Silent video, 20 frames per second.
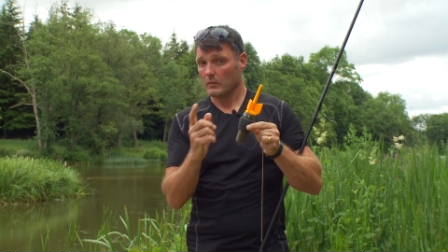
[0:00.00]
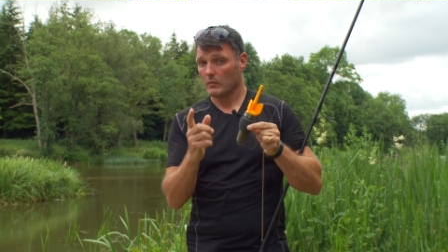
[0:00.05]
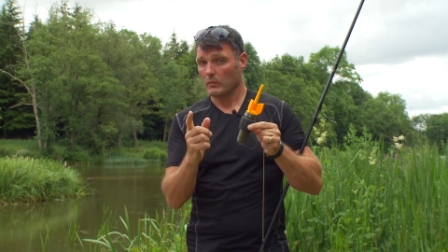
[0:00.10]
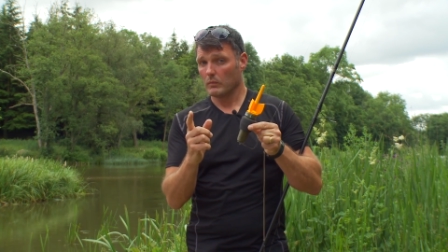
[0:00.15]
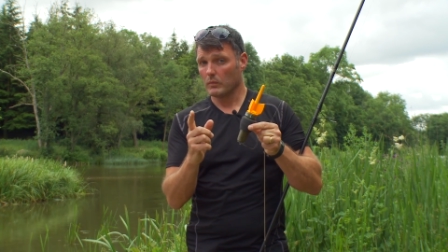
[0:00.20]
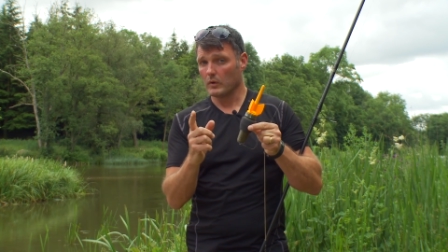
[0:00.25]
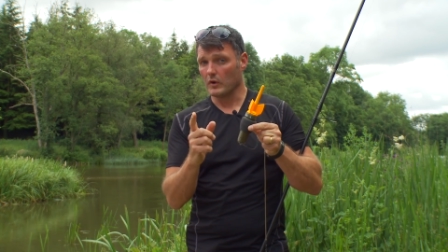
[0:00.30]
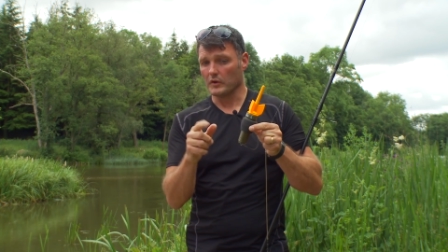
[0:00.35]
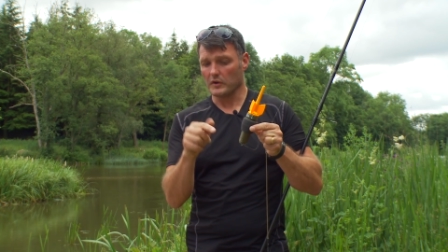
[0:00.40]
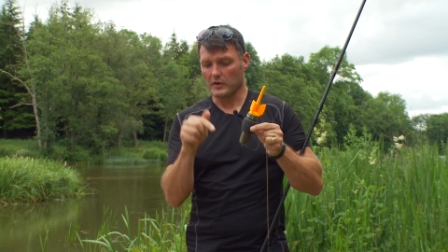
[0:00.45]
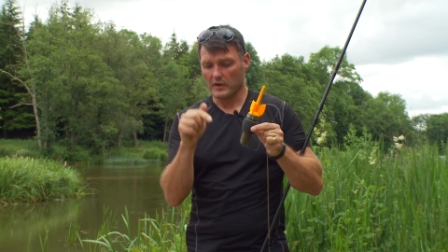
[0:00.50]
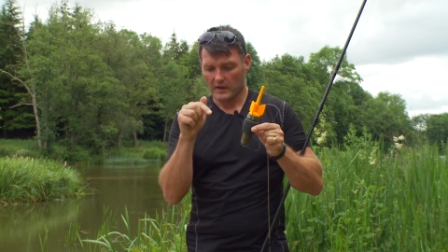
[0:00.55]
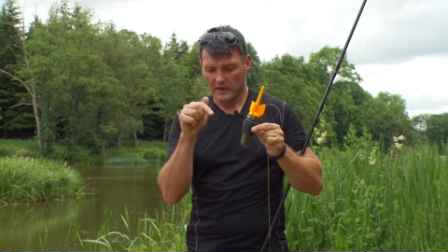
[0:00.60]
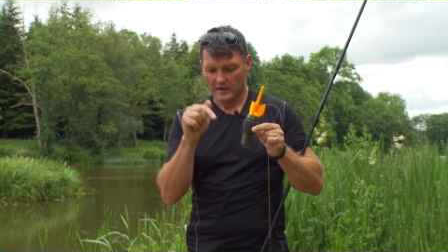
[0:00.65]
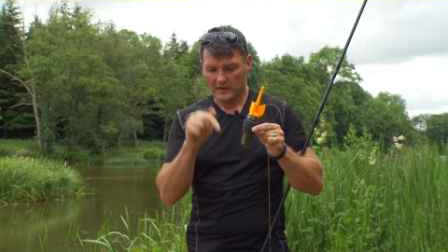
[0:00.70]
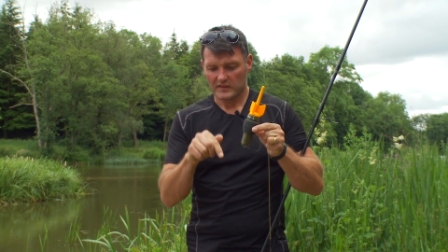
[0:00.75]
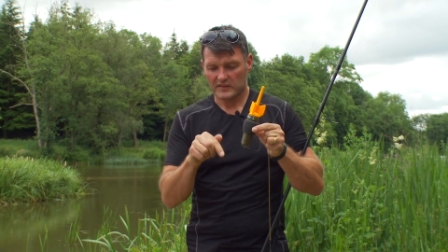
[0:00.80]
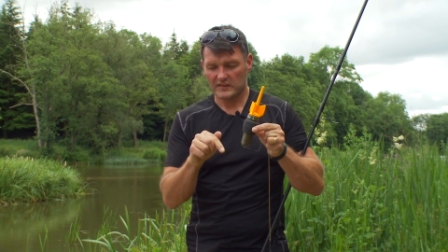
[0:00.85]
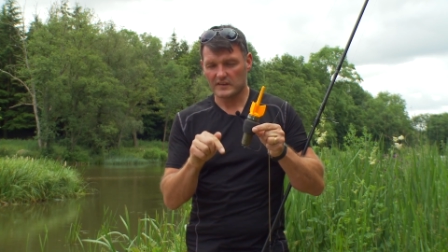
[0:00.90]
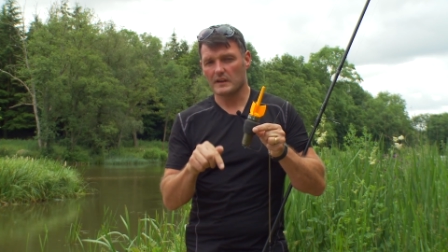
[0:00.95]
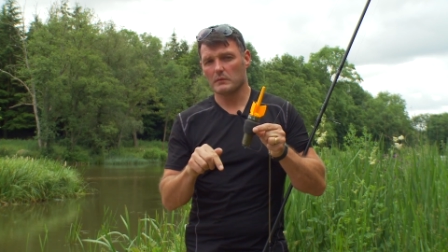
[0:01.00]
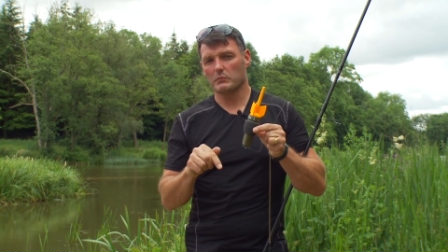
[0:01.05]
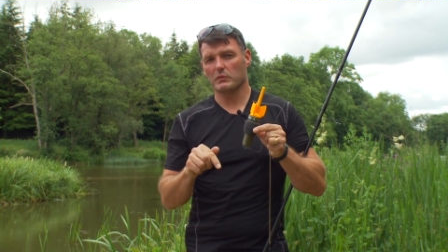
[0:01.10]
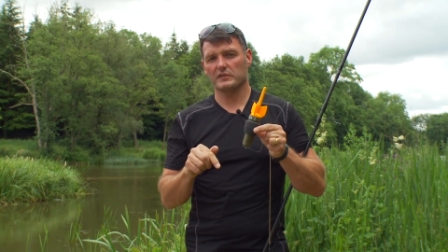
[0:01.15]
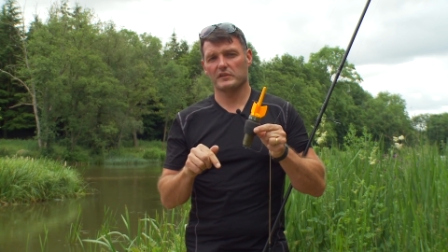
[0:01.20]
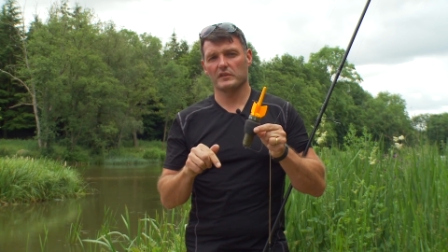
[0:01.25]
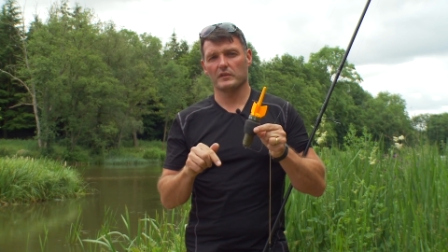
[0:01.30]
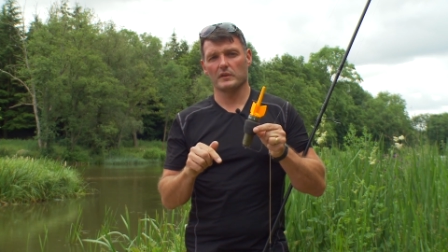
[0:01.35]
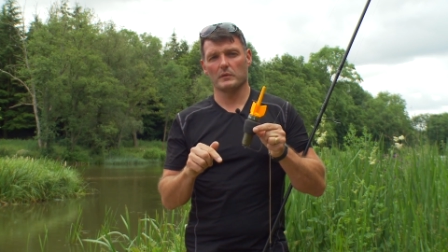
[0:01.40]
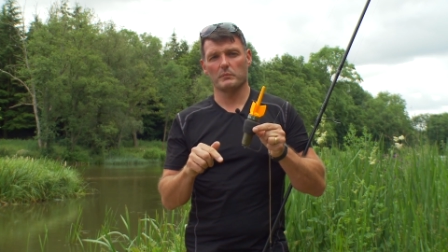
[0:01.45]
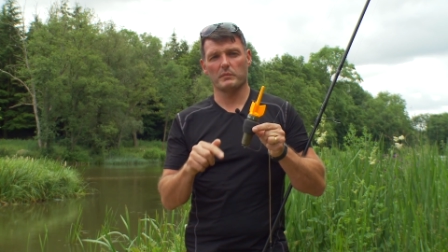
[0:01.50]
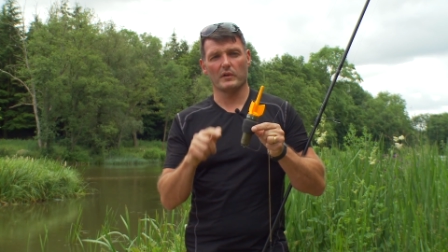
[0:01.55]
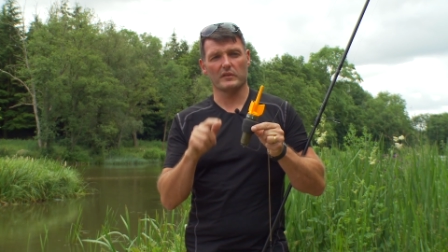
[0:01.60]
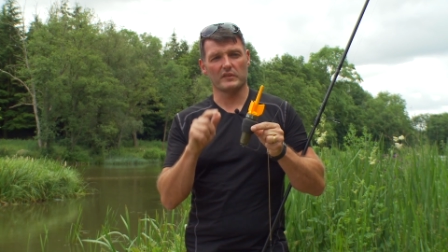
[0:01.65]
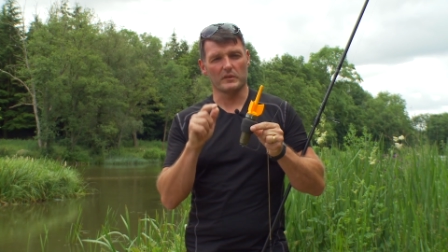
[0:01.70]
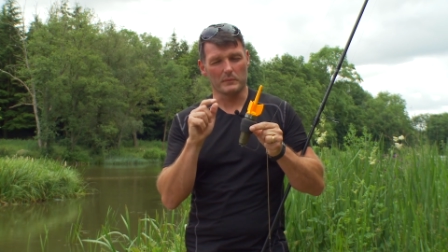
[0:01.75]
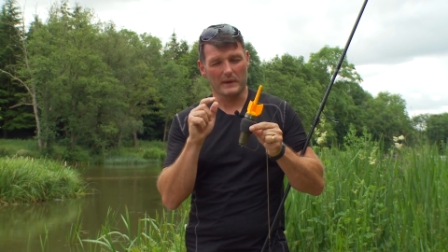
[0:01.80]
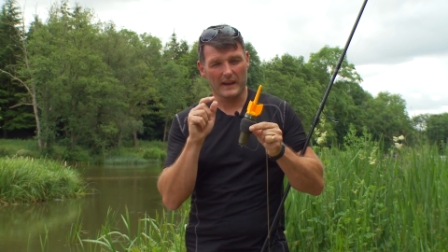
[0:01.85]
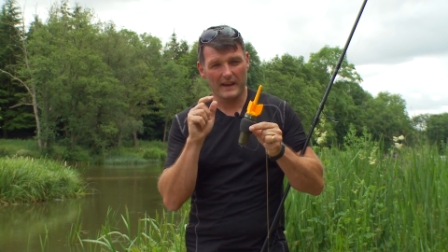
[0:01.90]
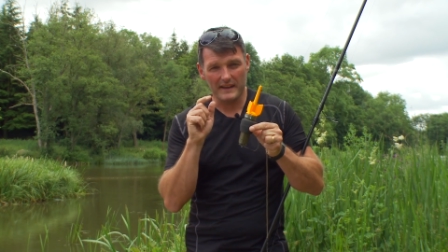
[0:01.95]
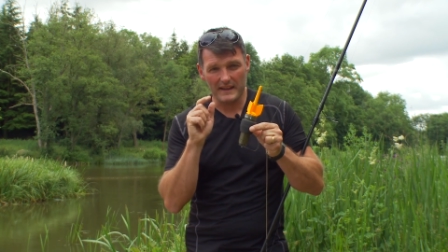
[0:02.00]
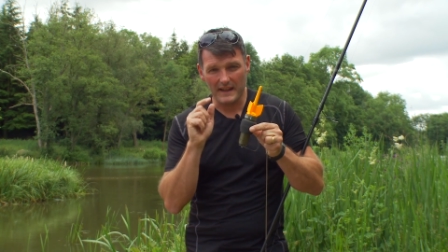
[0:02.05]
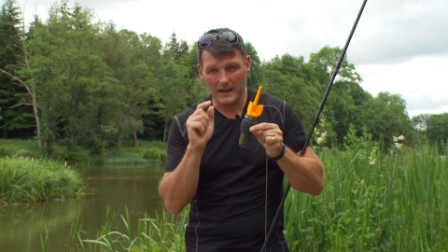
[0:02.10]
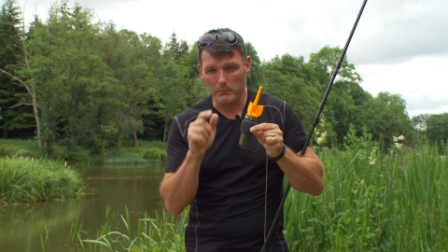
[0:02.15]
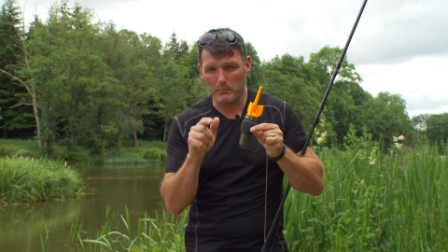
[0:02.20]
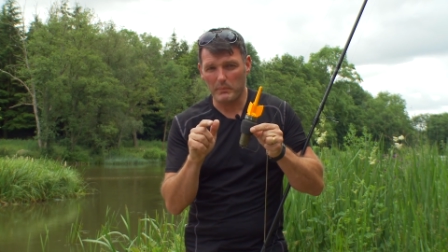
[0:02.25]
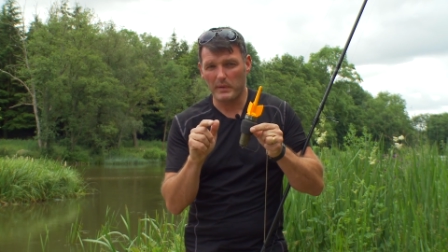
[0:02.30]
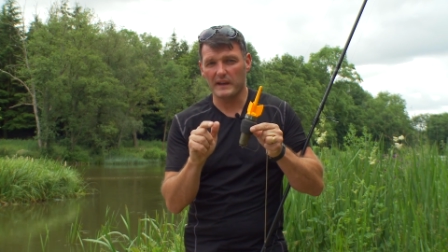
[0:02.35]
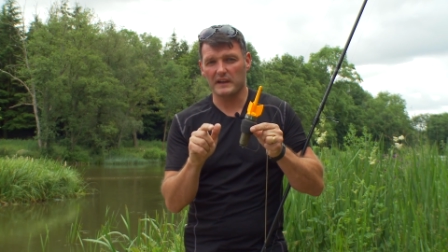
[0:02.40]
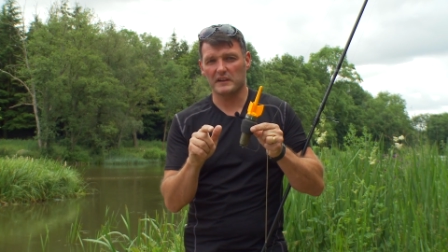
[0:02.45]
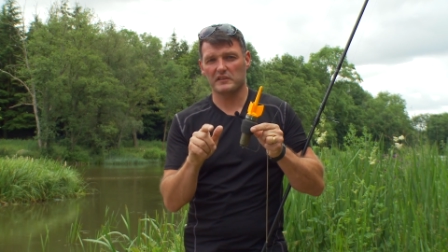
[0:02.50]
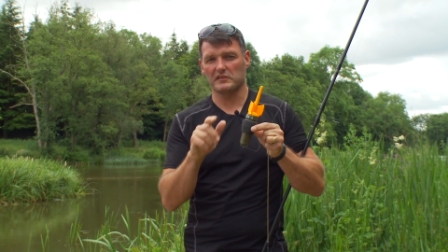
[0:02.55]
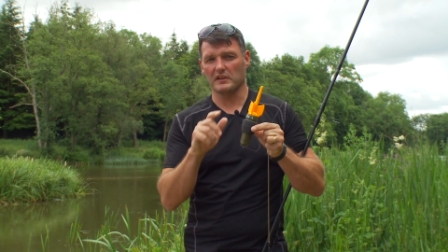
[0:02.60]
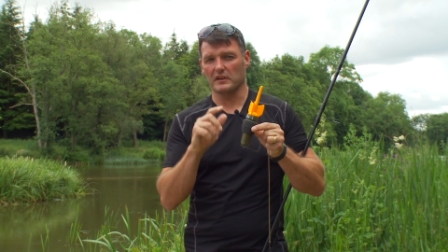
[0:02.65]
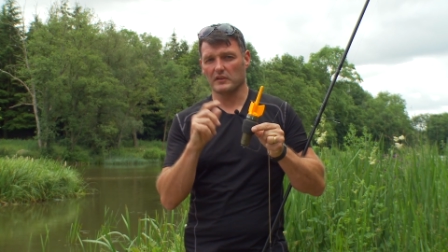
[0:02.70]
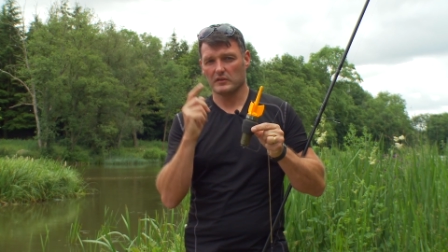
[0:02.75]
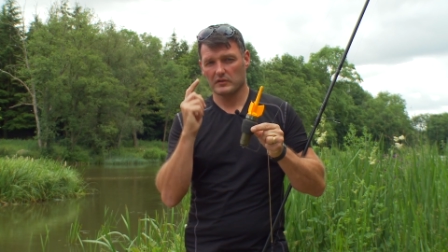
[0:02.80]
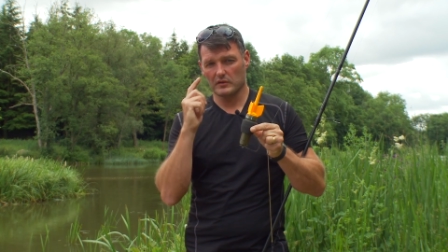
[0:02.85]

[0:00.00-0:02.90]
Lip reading: One, seeing what's on the bottom, getting that picture,